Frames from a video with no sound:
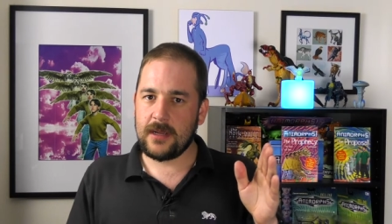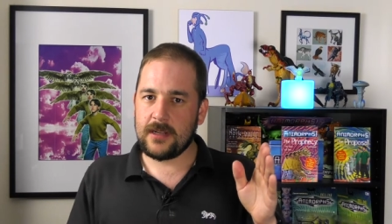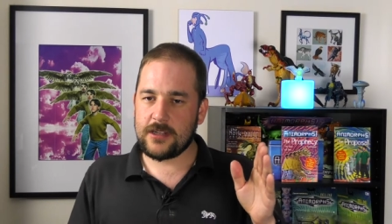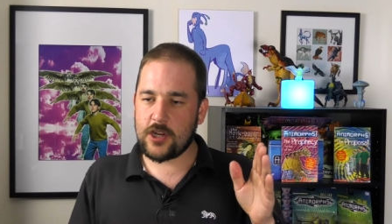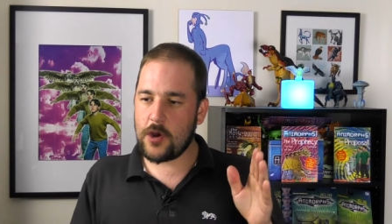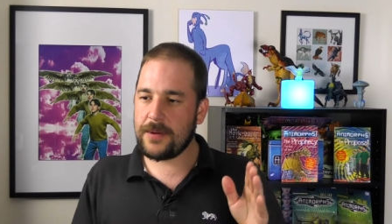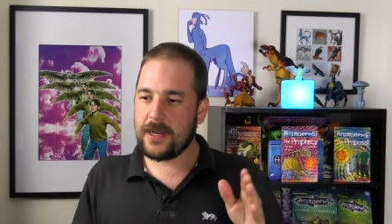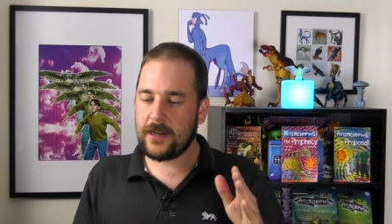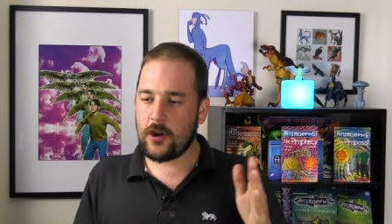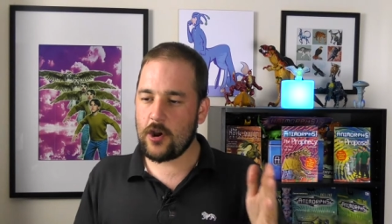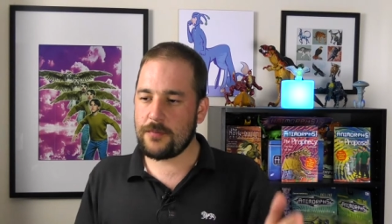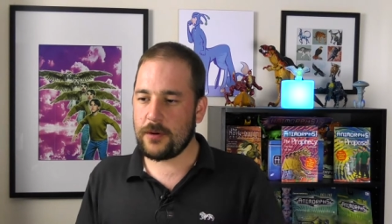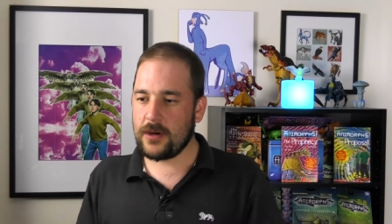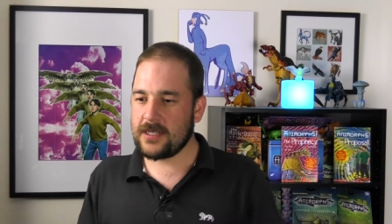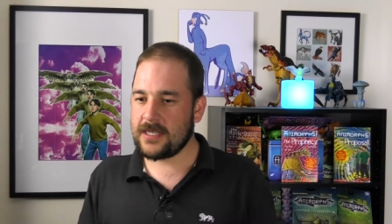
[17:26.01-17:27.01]
Toby at no
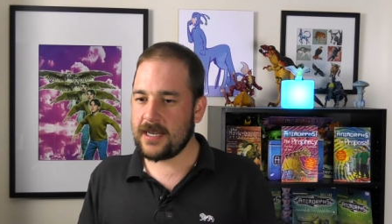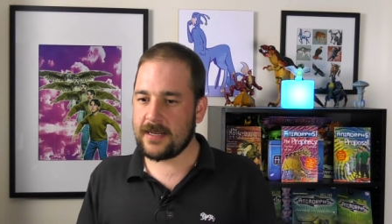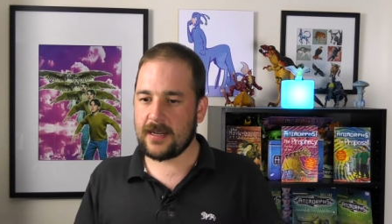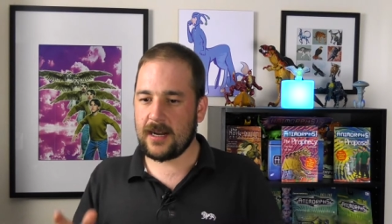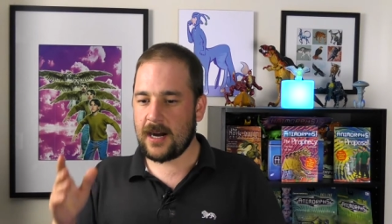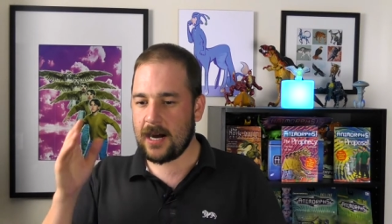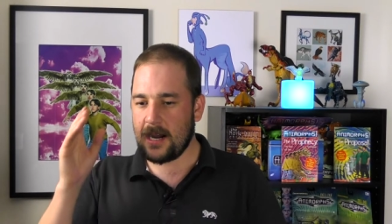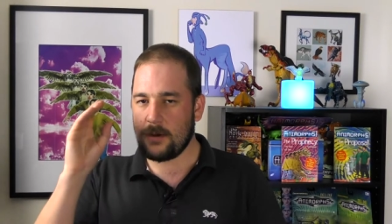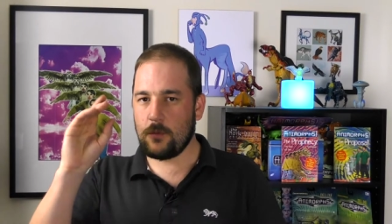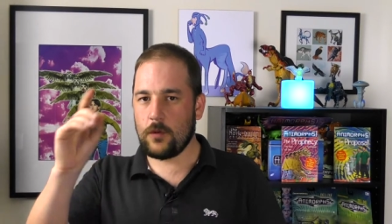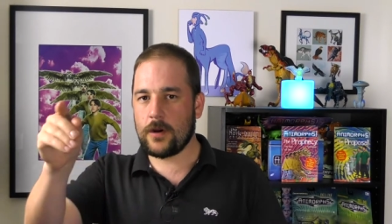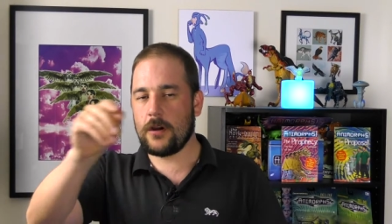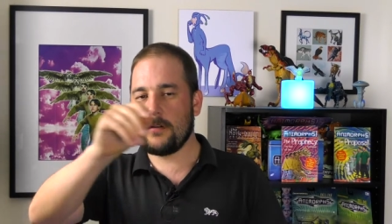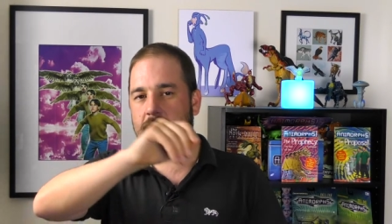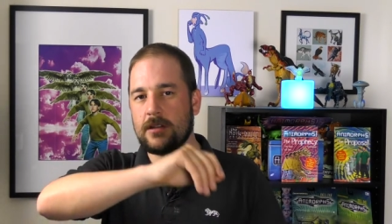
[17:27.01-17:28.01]
point said, I will
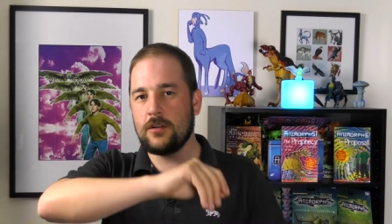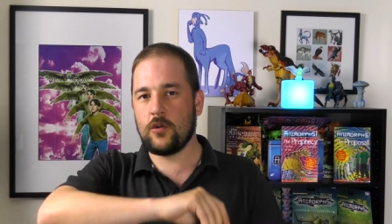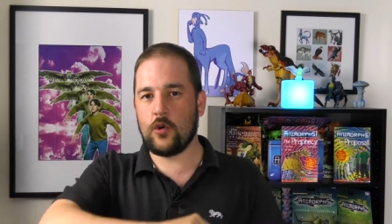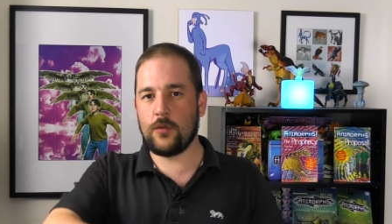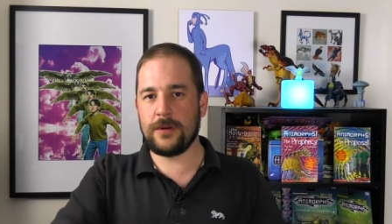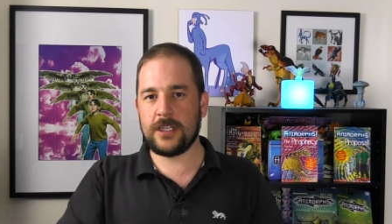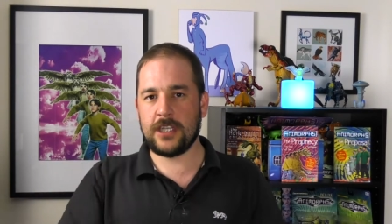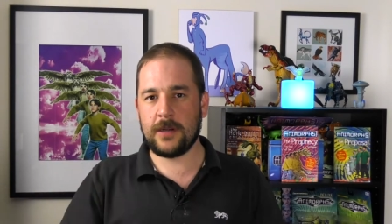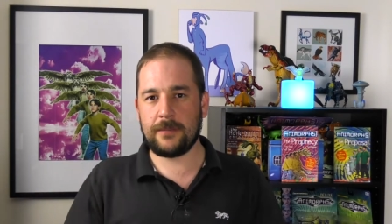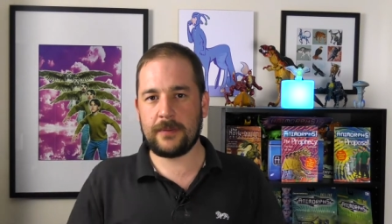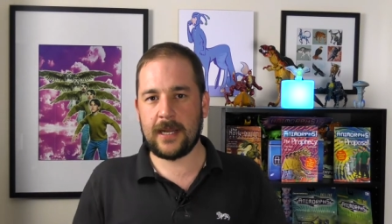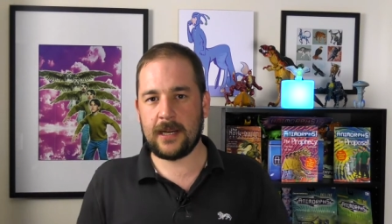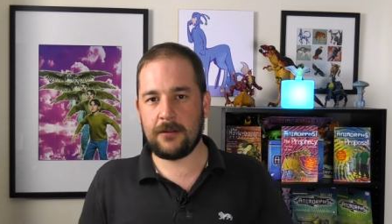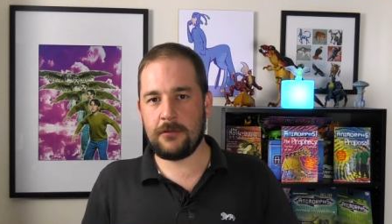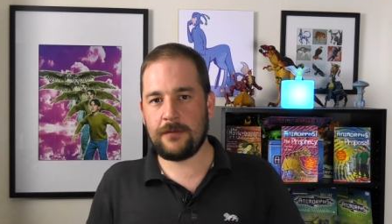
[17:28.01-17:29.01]
go to the Hork-Bajir
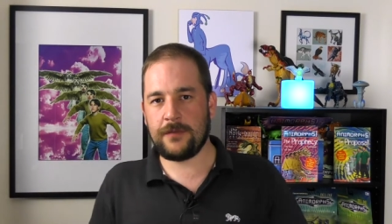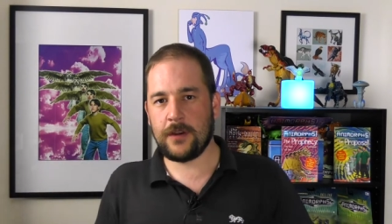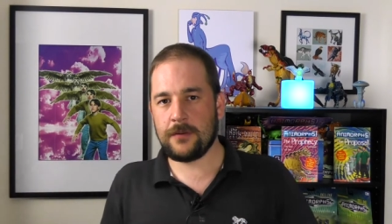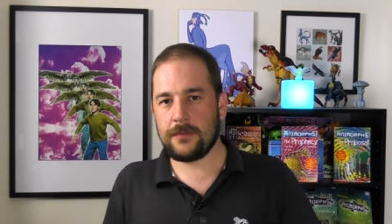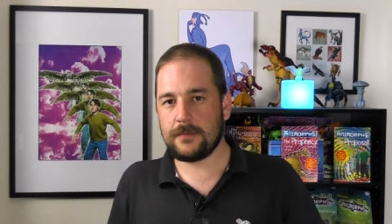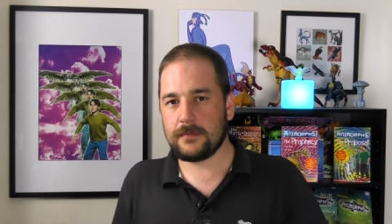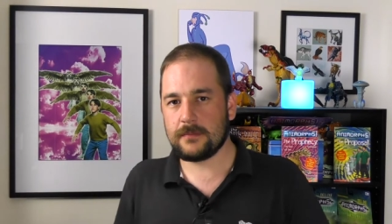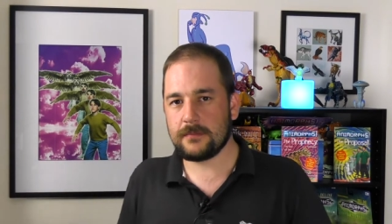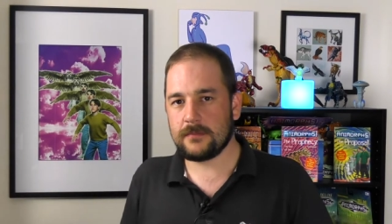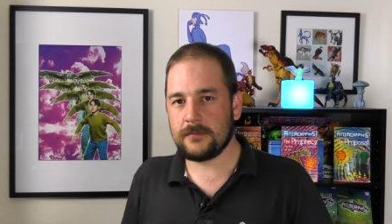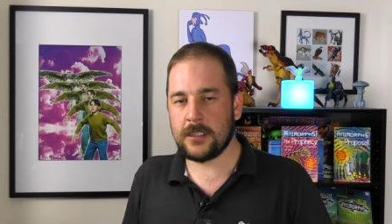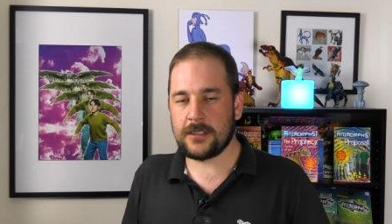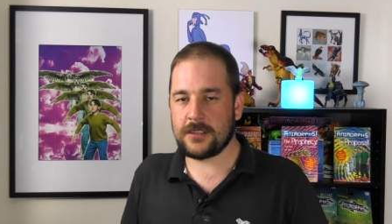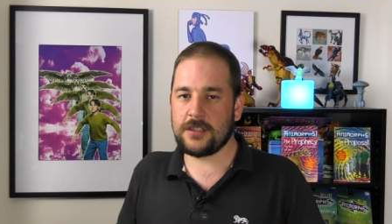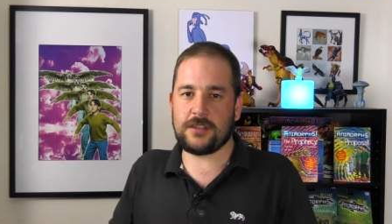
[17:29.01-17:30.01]
planet with you.
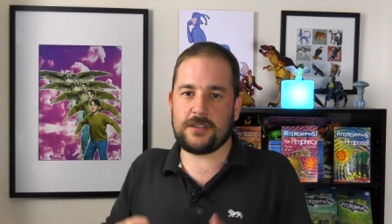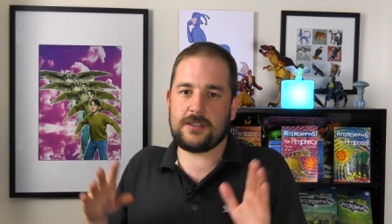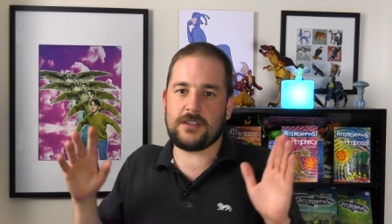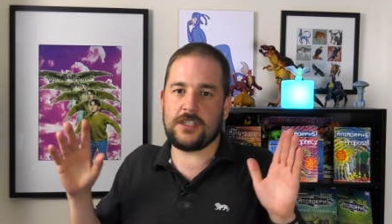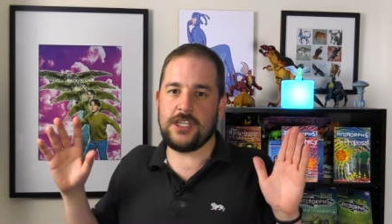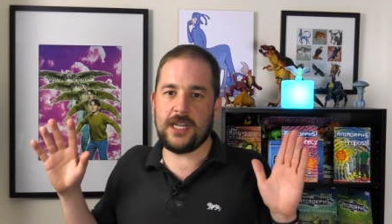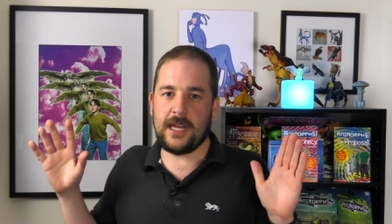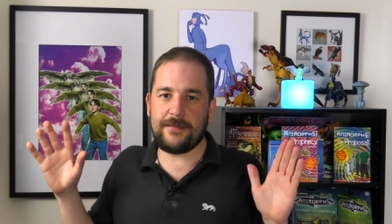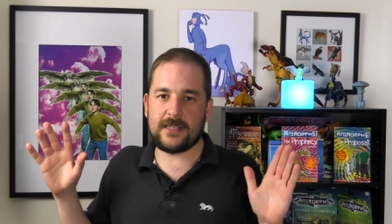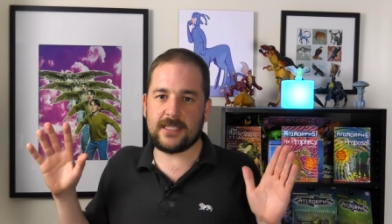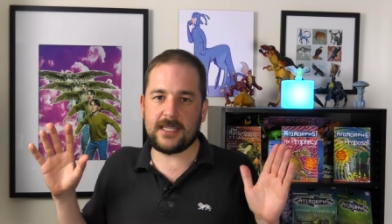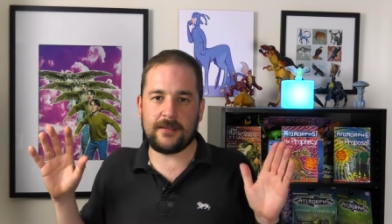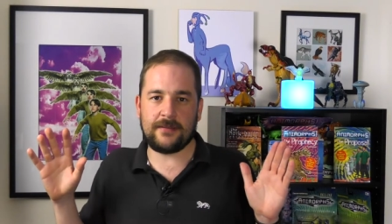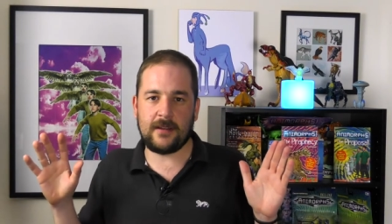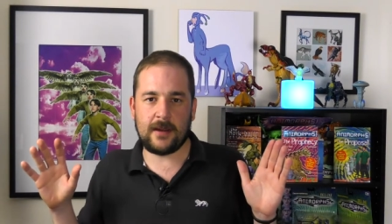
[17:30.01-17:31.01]
It's just, she never
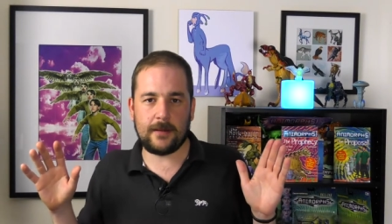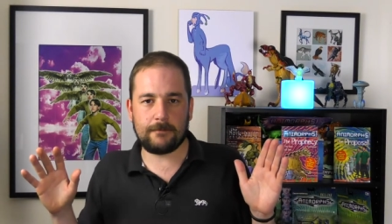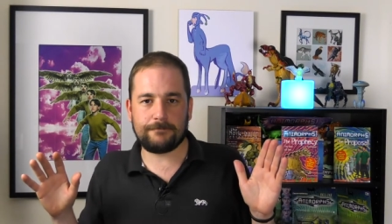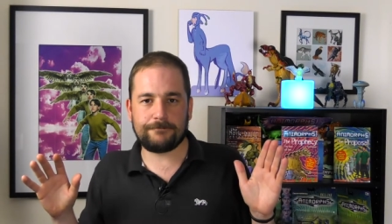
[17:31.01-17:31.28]
said that.